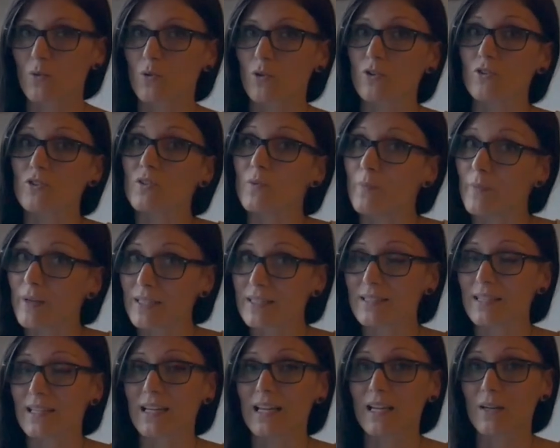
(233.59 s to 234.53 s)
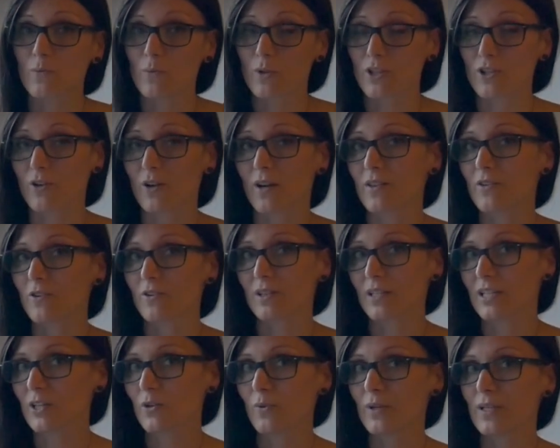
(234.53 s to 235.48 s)
order to mix it in with your other
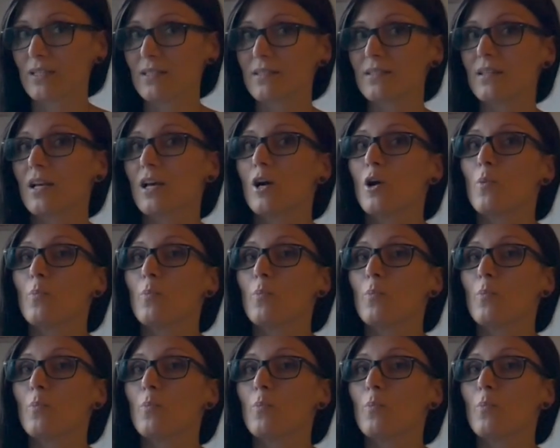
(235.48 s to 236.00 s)
liquids,